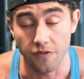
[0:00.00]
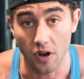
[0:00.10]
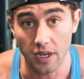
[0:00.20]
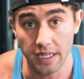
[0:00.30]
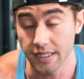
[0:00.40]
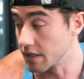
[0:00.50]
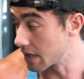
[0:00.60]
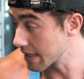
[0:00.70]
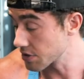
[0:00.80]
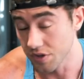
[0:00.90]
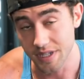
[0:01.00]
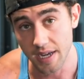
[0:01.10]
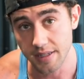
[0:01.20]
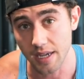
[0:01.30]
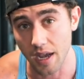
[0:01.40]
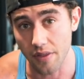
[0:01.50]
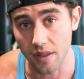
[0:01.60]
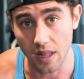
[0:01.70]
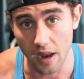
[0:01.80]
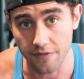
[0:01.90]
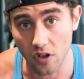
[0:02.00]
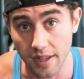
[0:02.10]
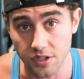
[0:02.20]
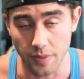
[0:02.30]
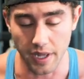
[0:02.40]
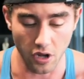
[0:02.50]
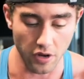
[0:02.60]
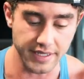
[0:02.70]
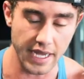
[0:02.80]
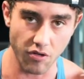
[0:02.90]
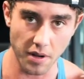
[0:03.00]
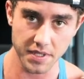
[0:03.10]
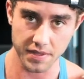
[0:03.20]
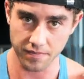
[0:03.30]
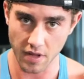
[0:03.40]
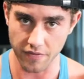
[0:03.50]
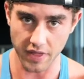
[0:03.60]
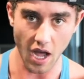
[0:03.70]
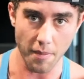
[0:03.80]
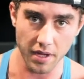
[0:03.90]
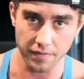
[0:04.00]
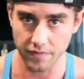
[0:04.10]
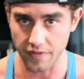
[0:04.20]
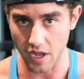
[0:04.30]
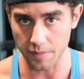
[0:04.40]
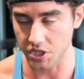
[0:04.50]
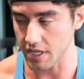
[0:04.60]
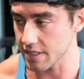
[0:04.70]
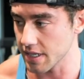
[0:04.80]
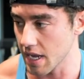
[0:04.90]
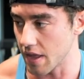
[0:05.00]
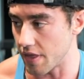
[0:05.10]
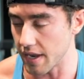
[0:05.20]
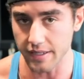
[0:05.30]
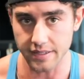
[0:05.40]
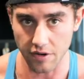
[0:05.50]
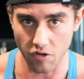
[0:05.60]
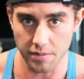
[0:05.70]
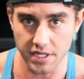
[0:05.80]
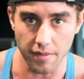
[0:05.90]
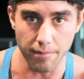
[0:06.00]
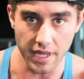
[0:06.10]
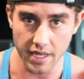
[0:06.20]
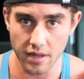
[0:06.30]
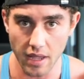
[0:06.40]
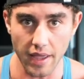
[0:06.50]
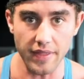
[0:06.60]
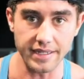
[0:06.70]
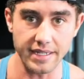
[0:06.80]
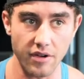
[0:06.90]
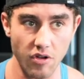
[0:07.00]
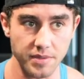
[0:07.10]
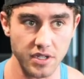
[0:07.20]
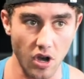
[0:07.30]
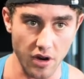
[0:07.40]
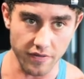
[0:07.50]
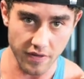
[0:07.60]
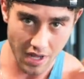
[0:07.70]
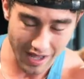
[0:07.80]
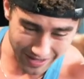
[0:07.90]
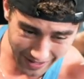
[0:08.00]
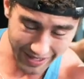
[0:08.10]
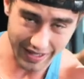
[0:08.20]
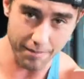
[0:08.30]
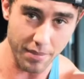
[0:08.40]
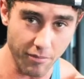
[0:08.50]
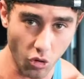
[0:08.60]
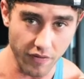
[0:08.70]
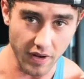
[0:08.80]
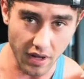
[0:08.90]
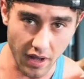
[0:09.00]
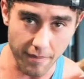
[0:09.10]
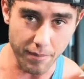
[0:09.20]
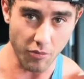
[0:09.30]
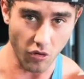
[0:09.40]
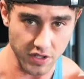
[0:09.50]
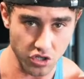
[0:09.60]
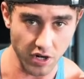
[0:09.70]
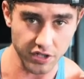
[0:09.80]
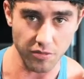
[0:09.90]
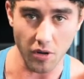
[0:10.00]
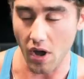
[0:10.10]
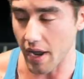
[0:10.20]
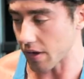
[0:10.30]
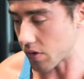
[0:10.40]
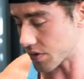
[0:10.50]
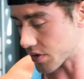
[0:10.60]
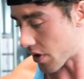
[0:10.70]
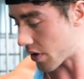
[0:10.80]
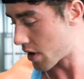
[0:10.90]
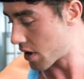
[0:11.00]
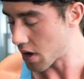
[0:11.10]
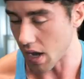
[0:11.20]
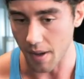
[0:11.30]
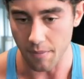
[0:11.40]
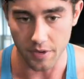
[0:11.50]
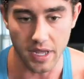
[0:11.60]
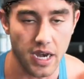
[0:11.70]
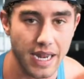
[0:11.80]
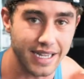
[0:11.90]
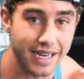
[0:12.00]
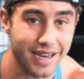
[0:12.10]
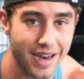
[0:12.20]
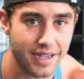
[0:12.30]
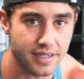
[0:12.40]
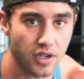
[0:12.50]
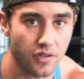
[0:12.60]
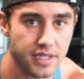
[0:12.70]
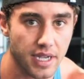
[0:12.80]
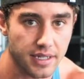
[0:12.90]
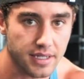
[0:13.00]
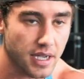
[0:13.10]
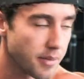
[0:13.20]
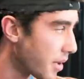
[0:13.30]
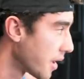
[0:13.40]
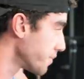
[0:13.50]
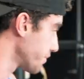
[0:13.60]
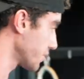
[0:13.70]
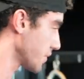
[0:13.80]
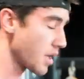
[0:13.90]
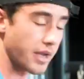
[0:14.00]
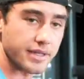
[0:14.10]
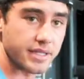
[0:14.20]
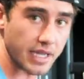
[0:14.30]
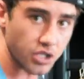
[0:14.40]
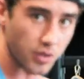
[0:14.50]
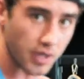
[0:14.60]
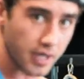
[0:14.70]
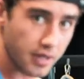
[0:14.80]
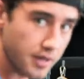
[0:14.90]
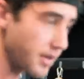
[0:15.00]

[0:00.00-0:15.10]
finally, the last two sets are the ladder flies. So we're gonna go 10 reps for the upper chest, then at 10 reps mid, and then 10 reps kind of like a bit more of a stretch from a high angle. So you're gonna need to get on your knees on the second set, but consensually,